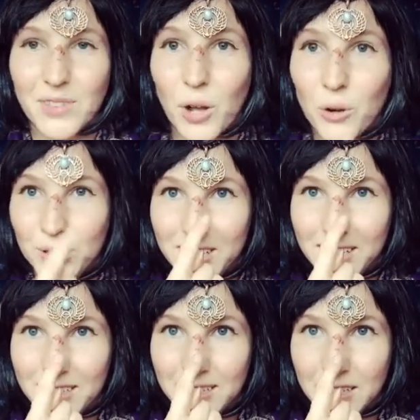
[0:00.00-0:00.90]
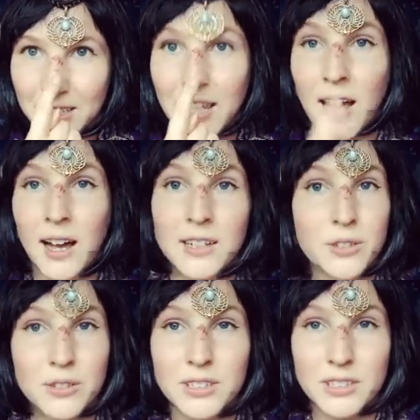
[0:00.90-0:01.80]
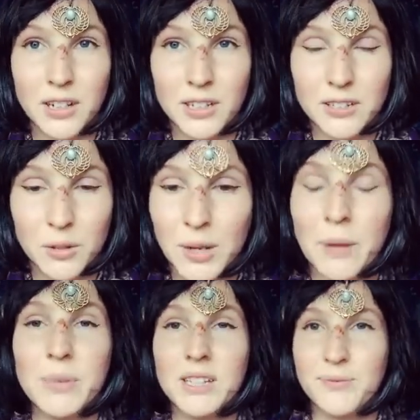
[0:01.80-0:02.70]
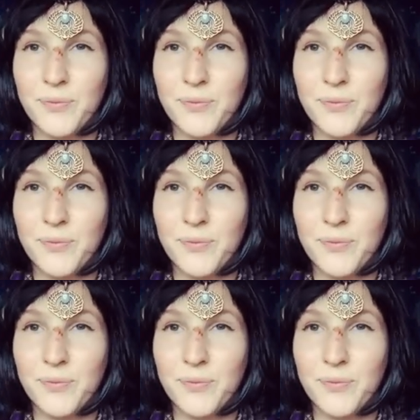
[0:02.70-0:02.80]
Oh, and this? Yeah, I totally saw that coming. I mean,